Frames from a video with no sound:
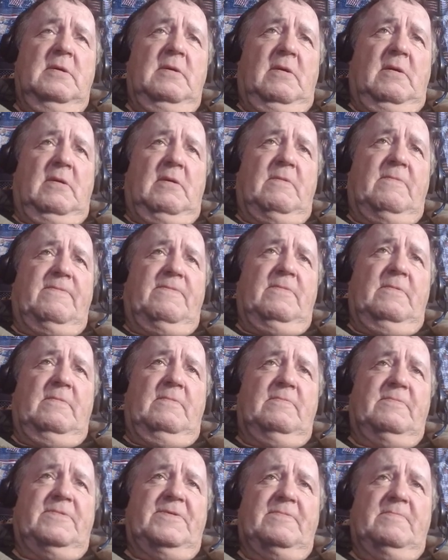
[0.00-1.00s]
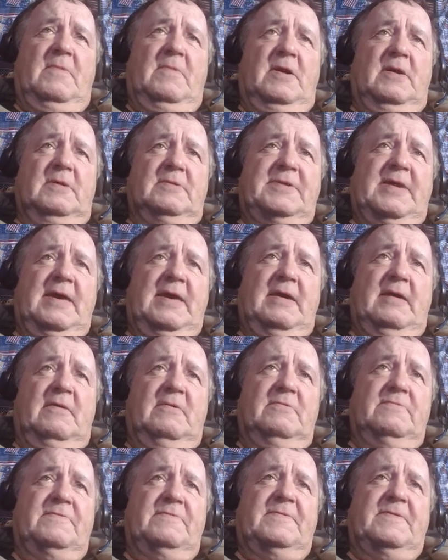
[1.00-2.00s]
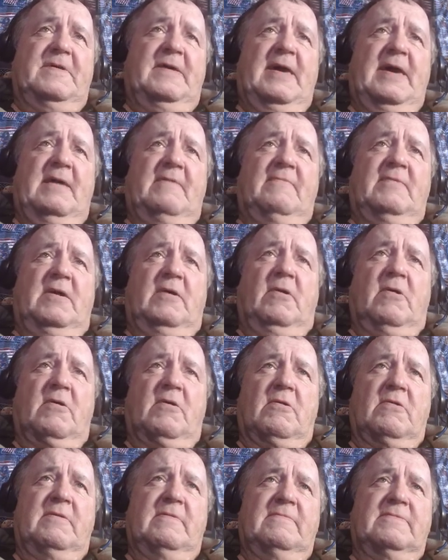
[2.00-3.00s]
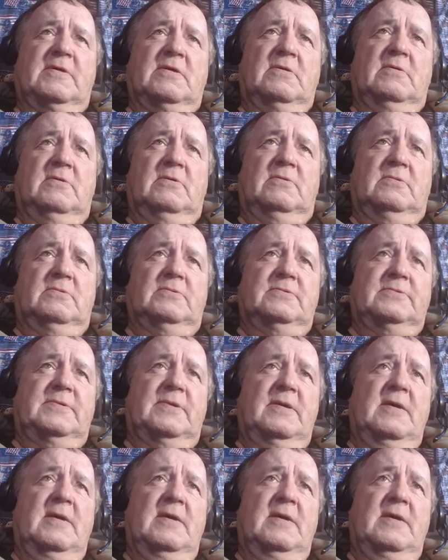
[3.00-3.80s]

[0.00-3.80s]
are from small towns that have a heart of gold